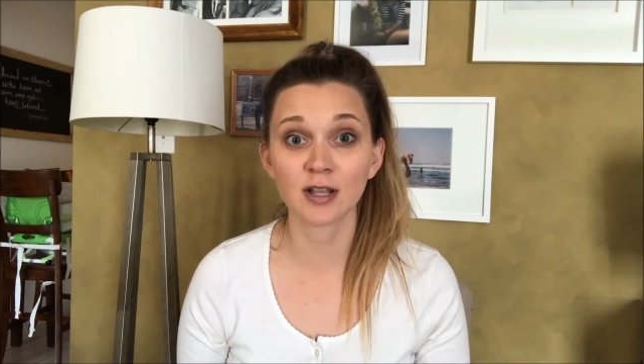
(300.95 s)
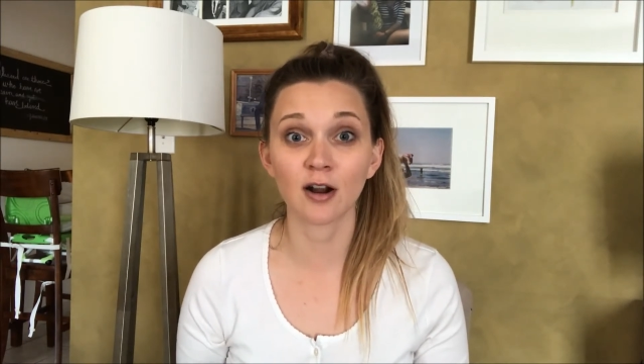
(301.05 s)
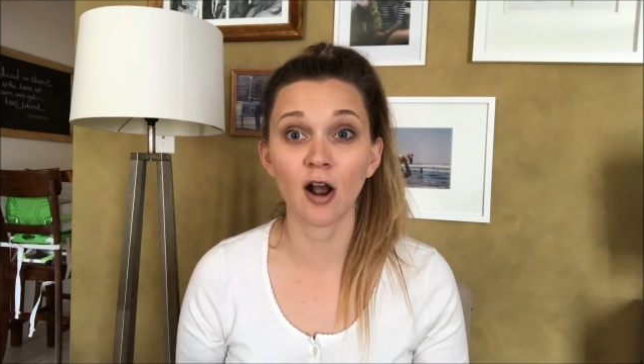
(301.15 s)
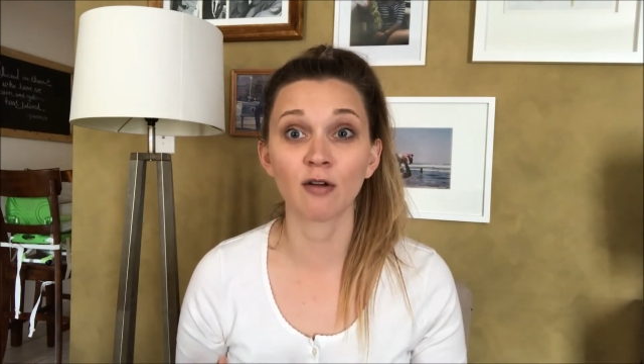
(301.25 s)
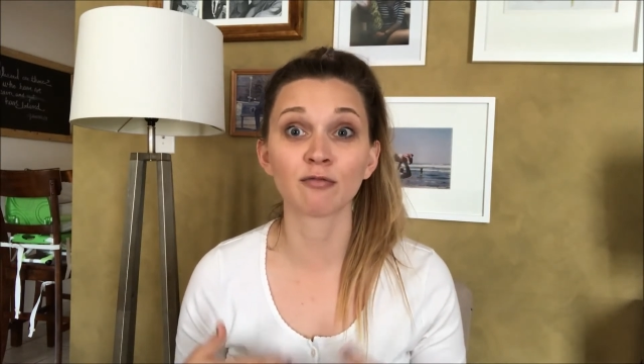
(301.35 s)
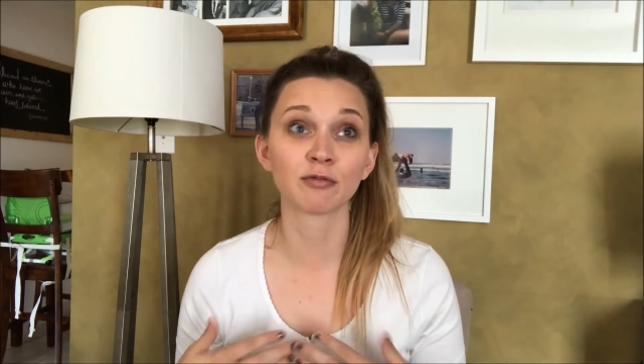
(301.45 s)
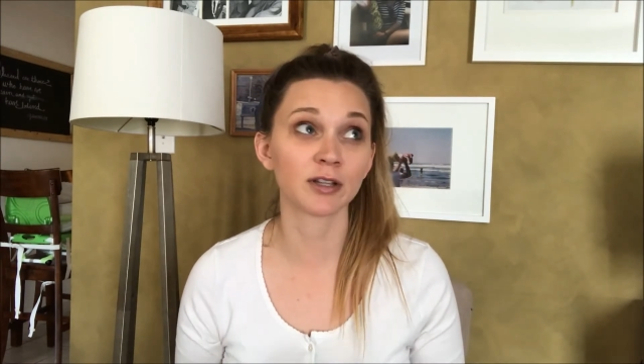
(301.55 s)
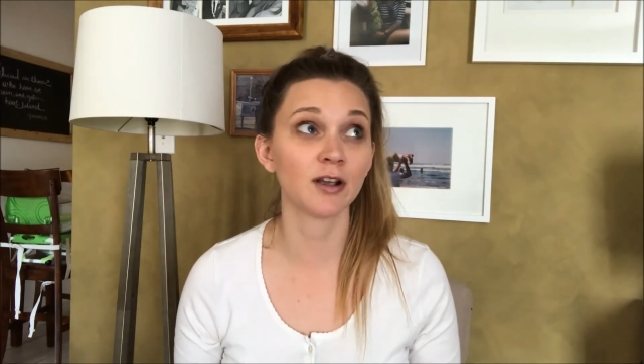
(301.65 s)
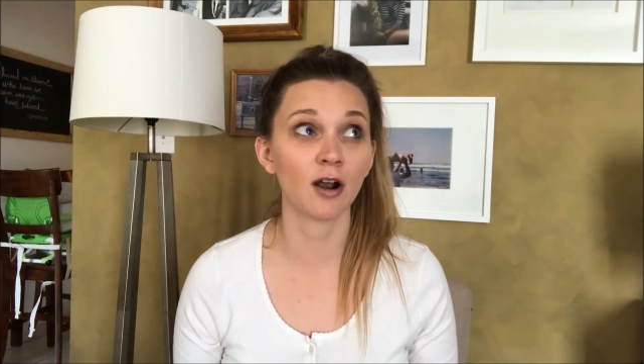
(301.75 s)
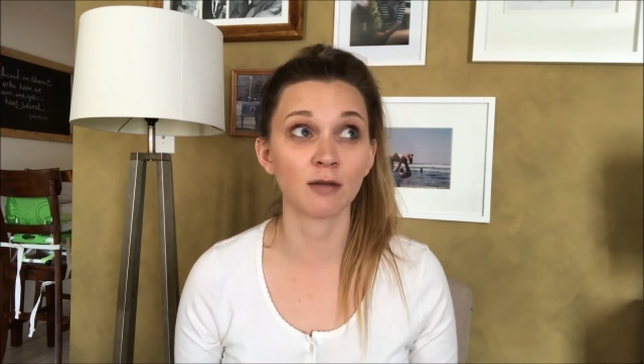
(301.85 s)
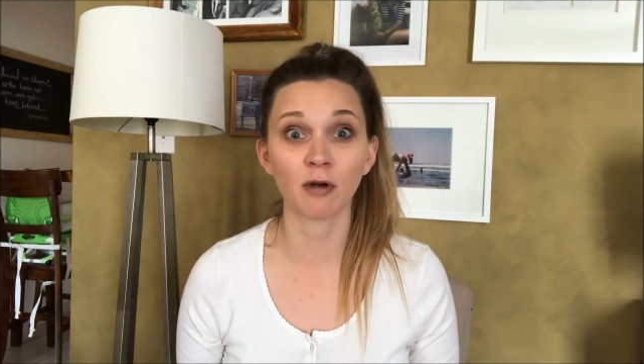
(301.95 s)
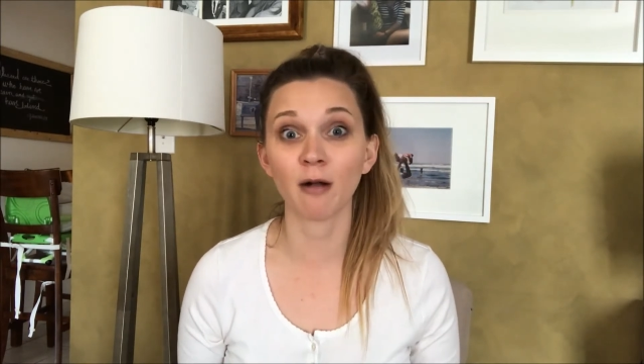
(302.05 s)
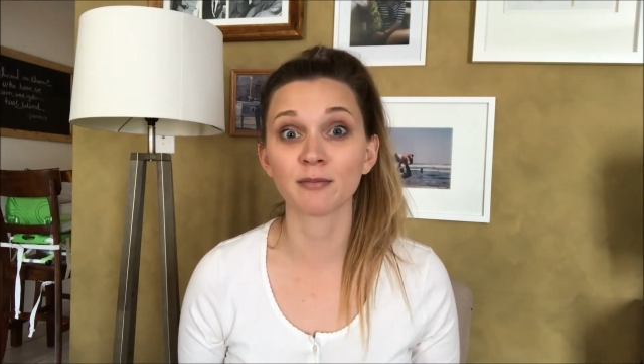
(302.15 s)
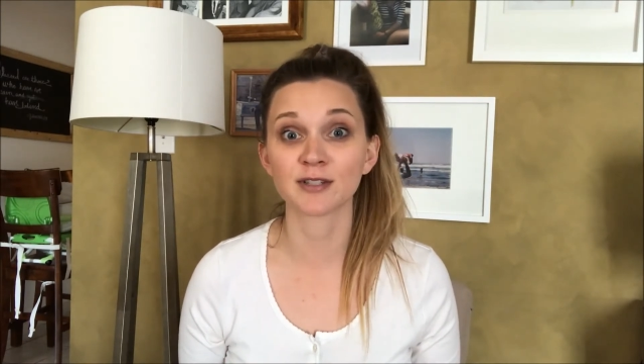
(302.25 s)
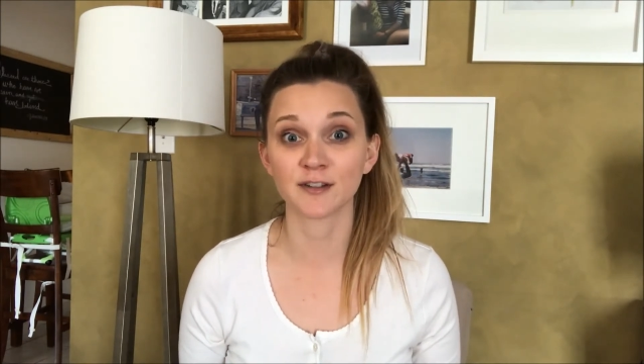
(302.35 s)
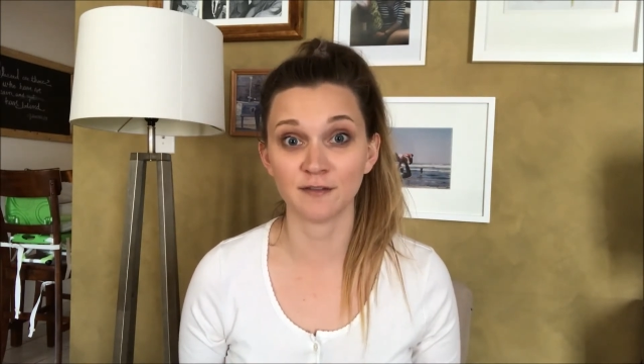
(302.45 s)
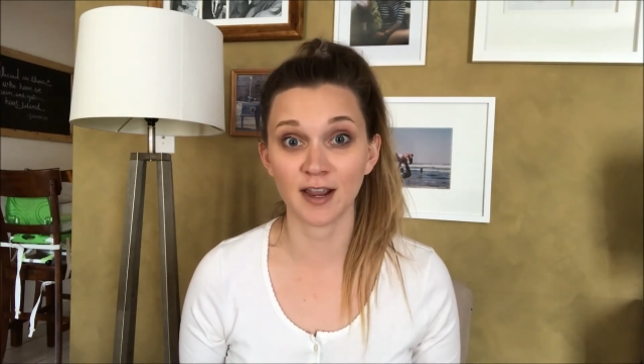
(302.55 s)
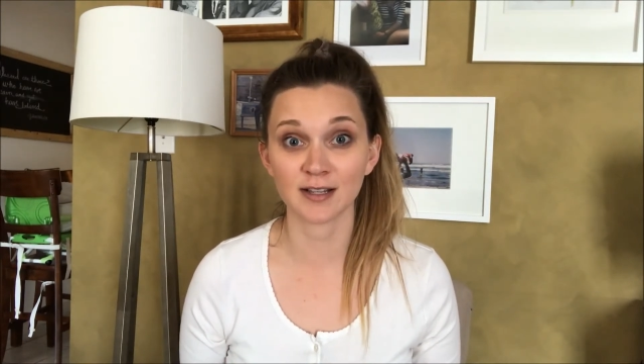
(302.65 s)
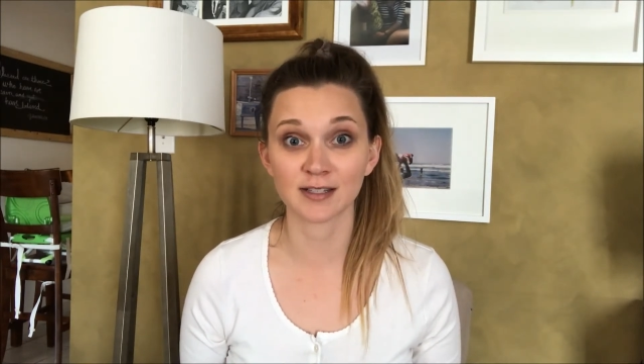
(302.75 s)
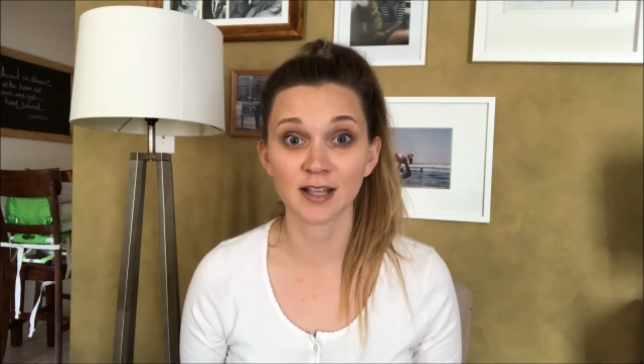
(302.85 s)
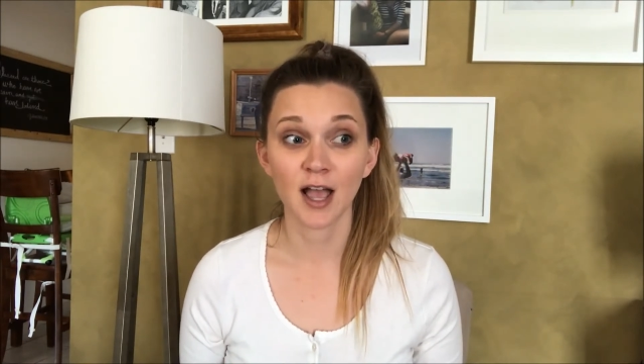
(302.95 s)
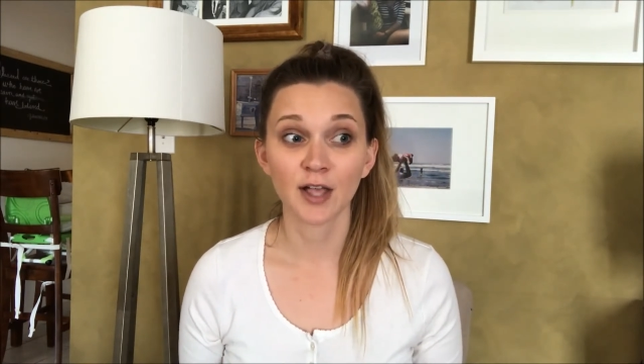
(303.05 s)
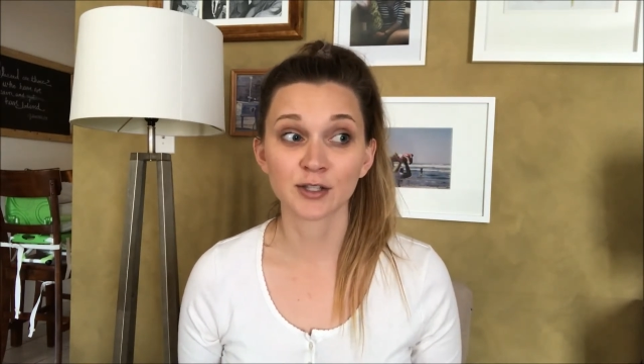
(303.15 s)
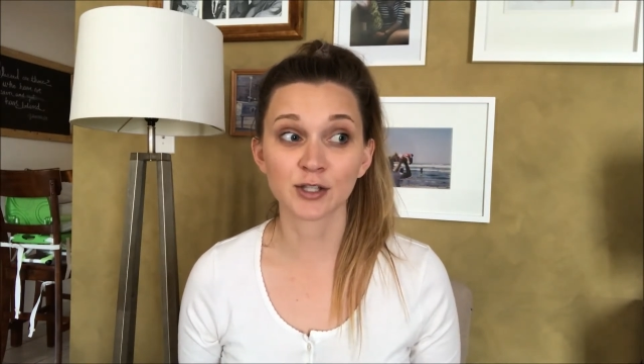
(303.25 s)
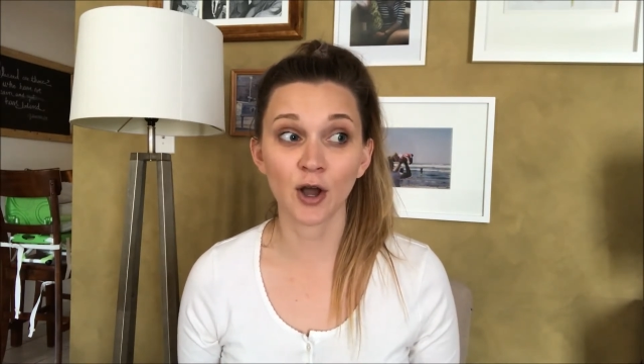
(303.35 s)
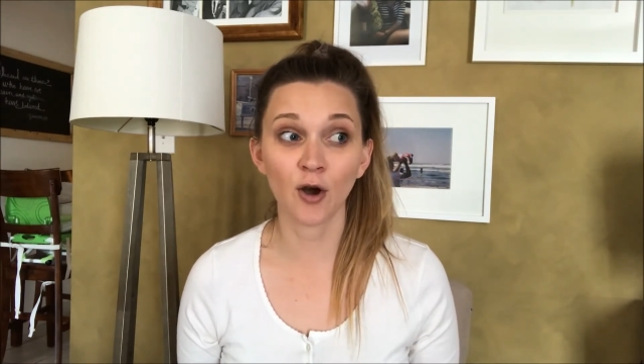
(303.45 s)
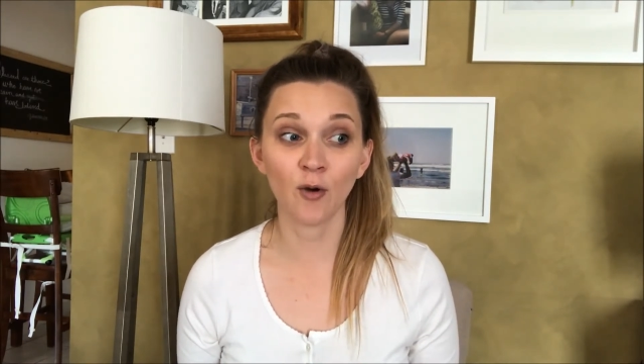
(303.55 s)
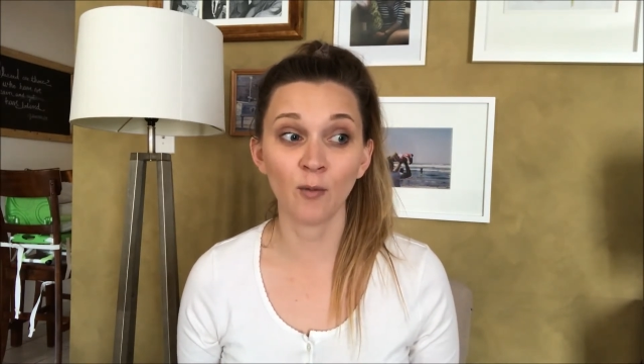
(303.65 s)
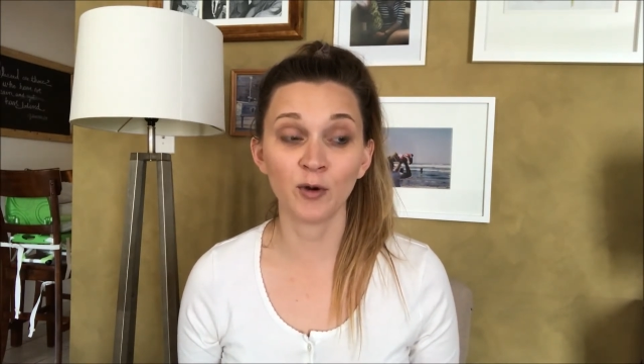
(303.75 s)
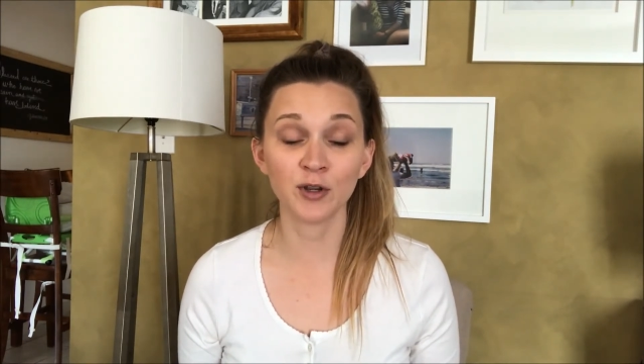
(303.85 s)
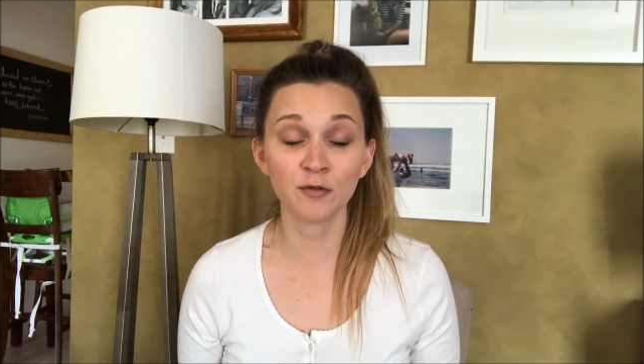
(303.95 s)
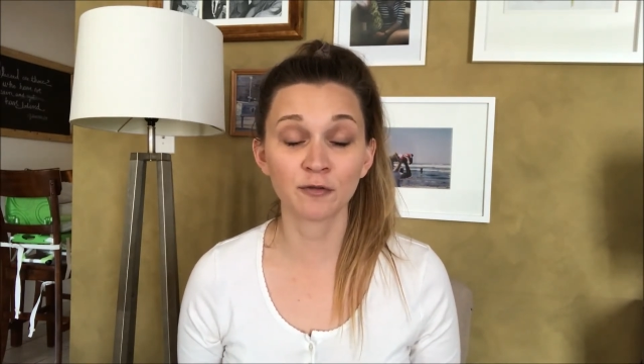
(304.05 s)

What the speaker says: There are really hard problems to face. So when you